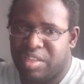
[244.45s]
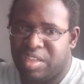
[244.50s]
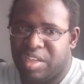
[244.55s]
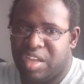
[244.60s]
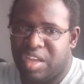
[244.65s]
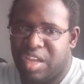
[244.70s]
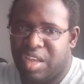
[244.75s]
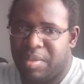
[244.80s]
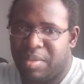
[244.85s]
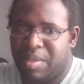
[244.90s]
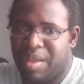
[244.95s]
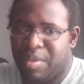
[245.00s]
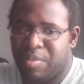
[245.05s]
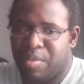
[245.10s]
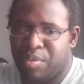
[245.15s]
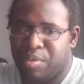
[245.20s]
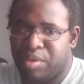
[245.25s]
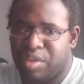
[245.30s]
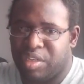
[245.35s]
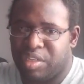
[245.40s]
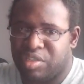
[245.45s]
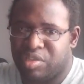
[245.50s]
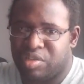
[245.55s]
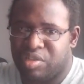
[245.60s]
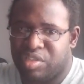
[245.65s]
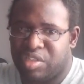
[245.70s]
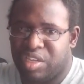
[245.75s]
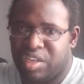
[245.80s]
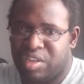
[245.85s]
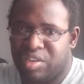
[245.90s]
the time, and I remember Easter
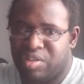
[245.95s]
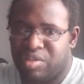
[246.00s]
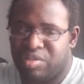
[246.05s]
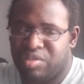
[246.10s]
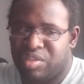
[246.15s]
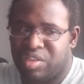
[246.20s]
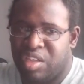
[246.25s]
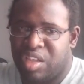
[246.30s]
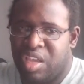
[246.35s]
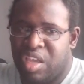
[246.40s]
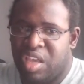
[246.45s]
Seals,